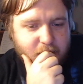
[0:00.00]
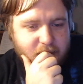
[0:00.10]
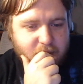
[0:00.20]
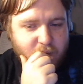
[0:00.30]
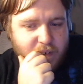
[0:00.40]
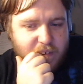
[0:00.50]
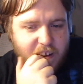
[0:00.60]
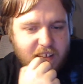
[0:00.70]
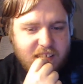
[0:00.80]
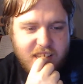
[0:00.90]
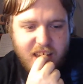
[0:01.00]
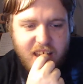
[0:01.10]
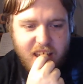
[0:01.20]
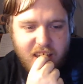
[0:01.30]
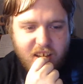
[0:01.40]
What did I
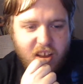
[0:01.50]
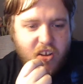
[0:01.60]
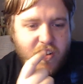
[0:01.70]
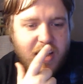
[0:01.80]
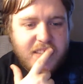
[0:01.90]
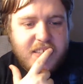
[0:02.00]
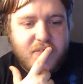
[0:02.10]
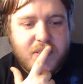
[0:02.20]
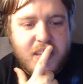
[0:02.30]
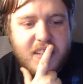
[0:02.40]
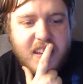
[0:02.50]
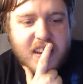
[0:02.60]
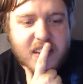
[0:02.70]
say? Oh, I see what they did.